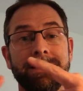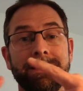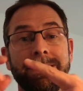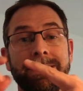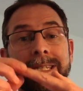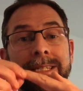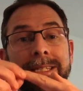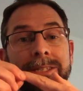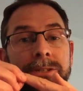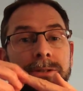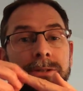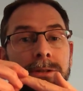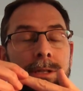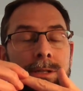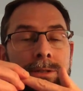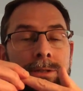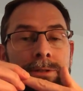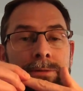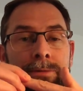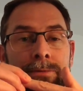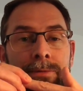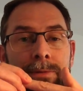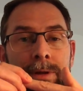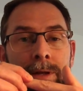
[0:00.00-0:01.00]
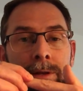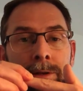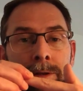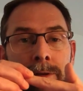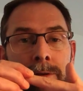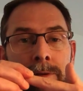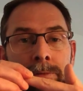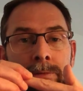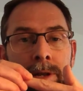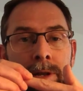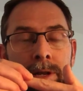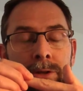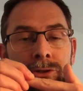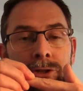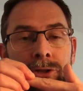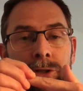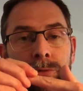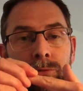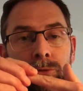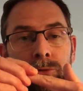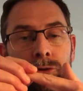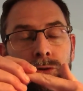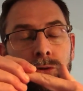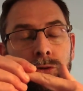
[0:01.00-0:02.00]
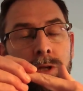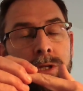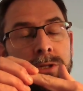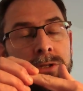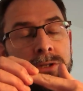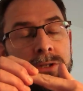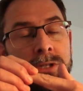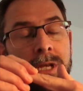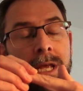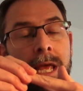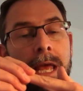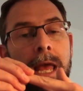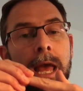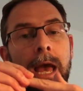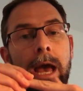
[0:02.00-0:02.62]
distal interphalangeal joints,